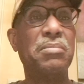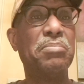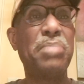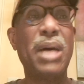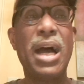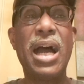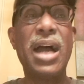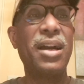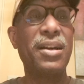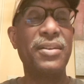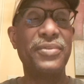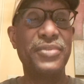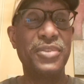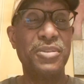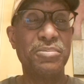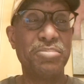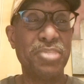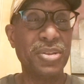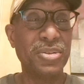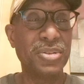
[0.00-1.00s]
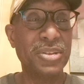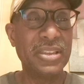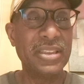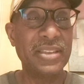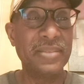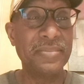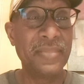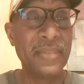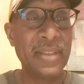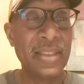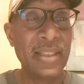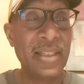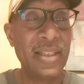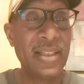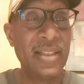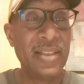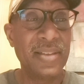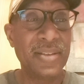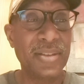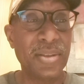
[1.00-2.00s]
powerful person,
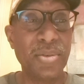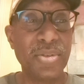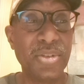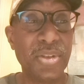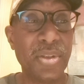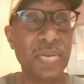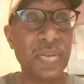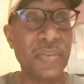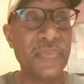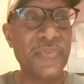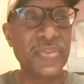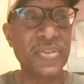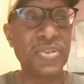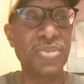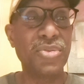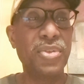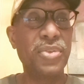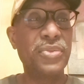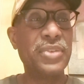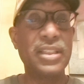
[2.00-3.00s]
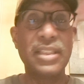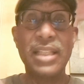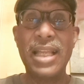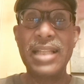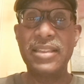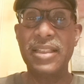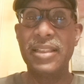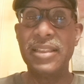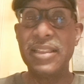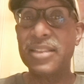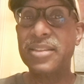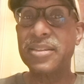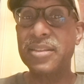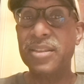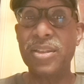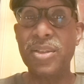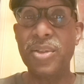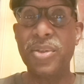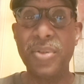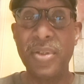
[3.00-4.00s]
Sojourner Truth, and the list
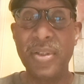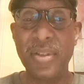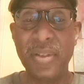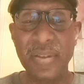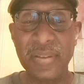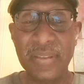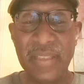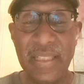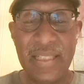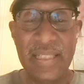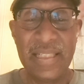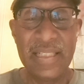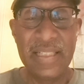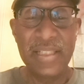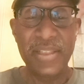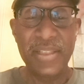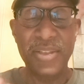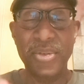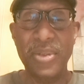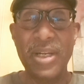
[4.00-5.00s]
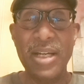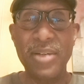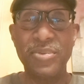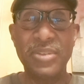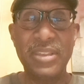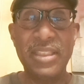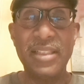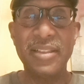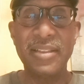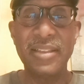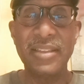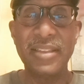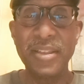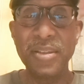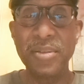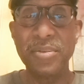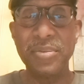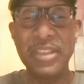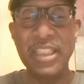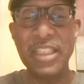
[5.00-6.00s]
could go on. So I dug a
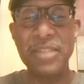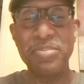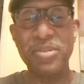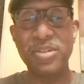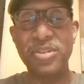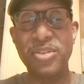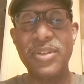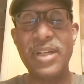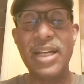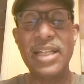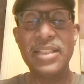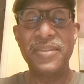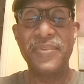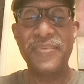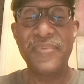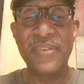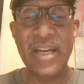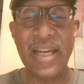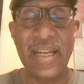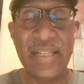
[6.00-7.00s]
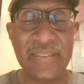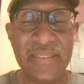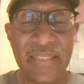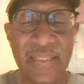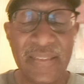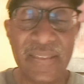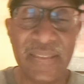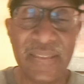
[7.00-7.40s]
little deeper trying to find